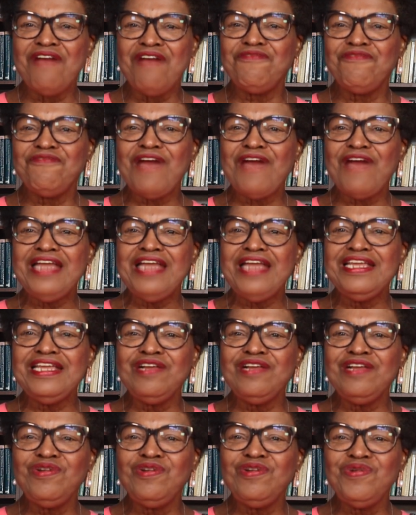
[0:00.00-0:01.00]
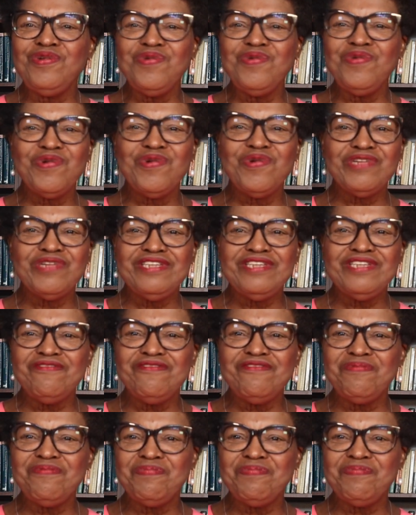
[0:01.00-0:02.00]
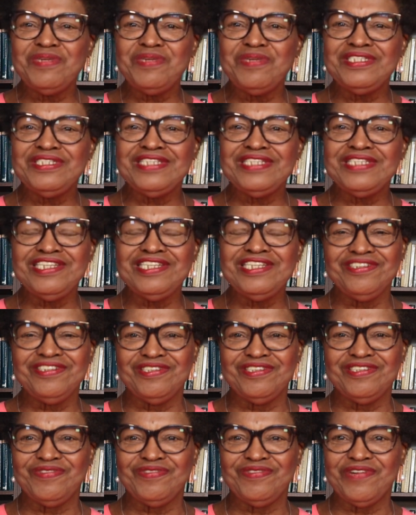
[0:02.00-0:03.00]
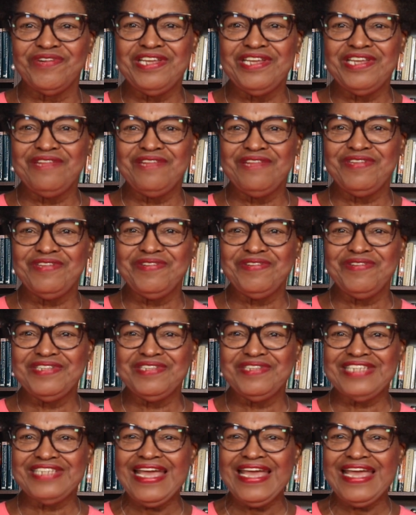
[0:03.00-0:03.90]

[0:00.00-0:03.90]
finding lucrative positions for individuals